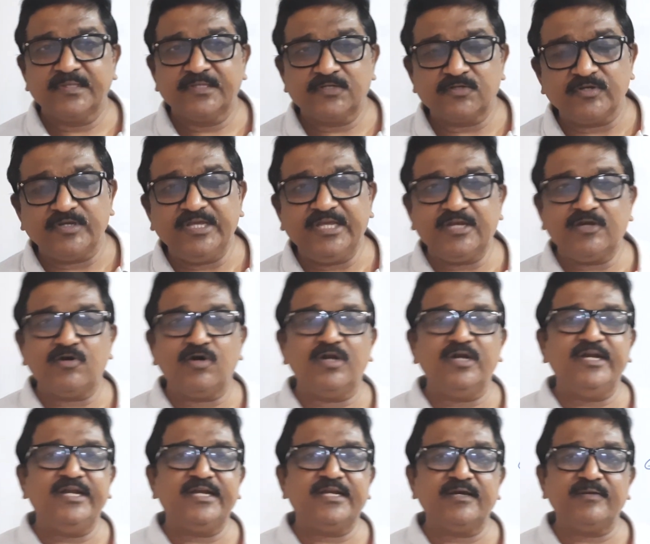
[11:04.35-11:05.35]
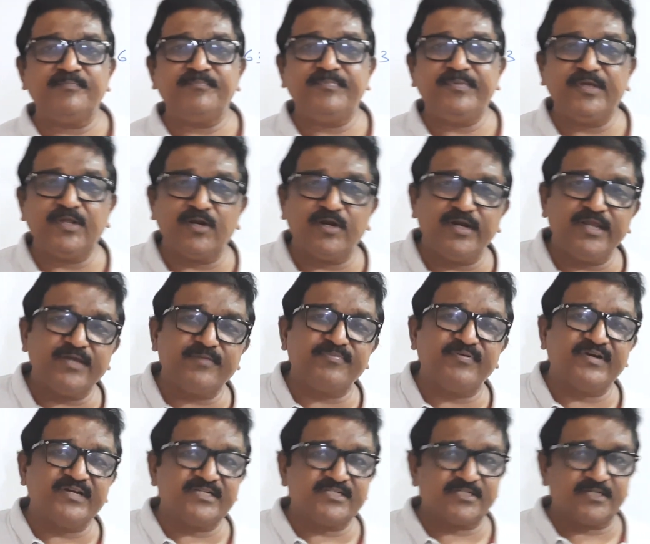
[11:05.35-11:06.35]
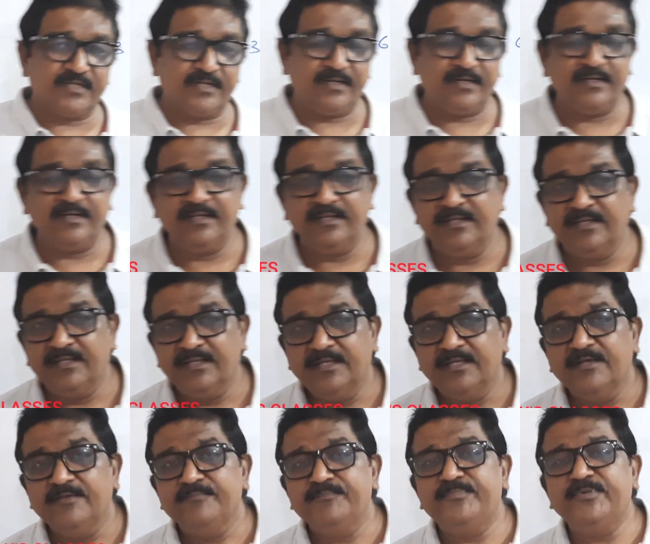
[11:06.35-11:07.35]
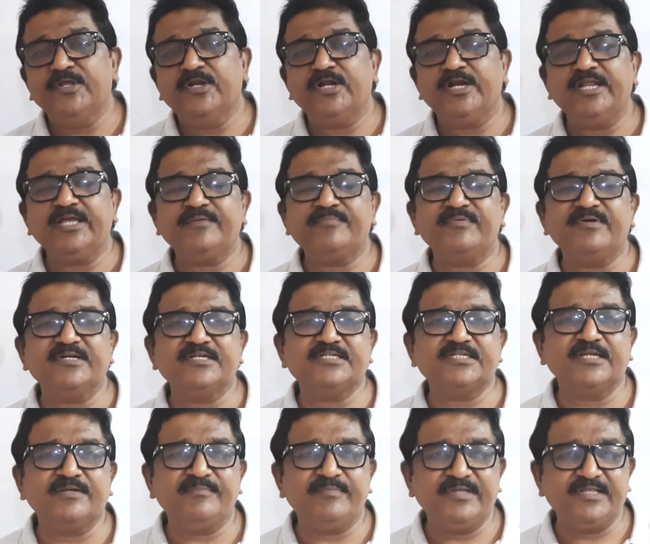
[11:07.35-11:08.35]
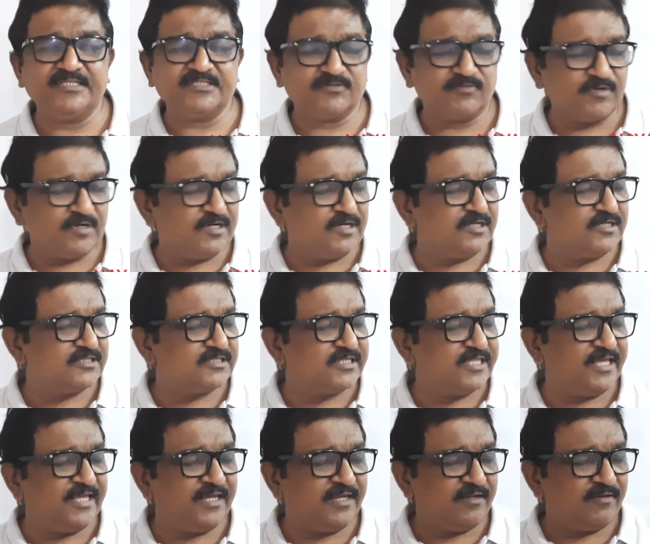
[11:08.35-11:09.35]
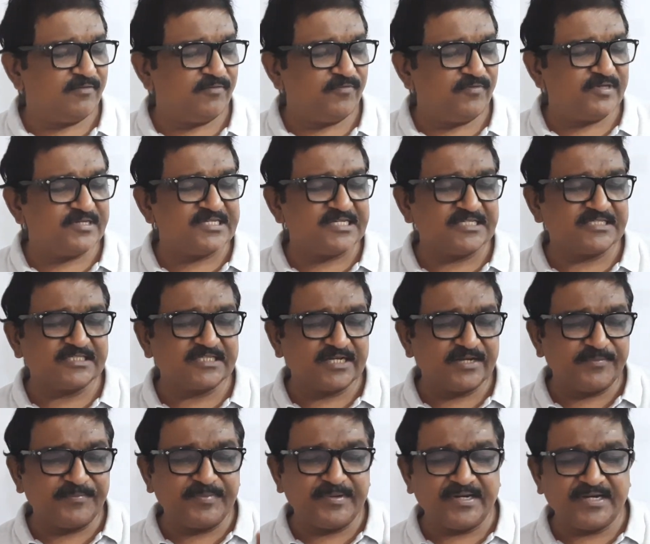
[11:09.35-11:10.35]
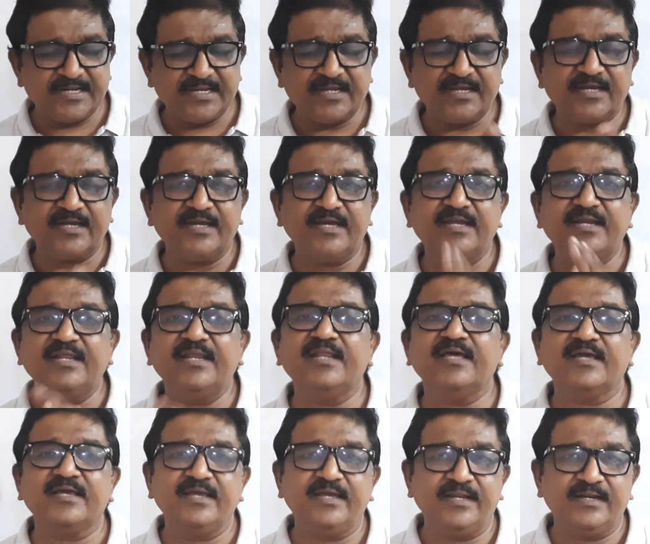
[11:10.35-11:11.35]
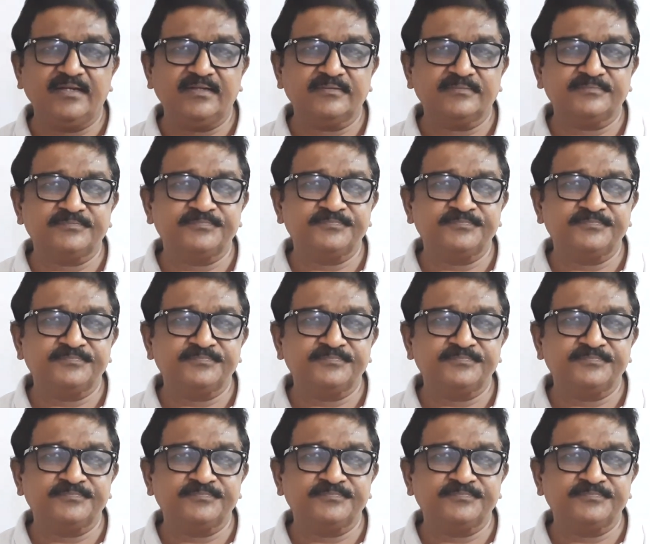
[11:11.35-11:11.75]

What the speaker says: So he called it a periodic function. Periodic function means one thing which is repeating again and again.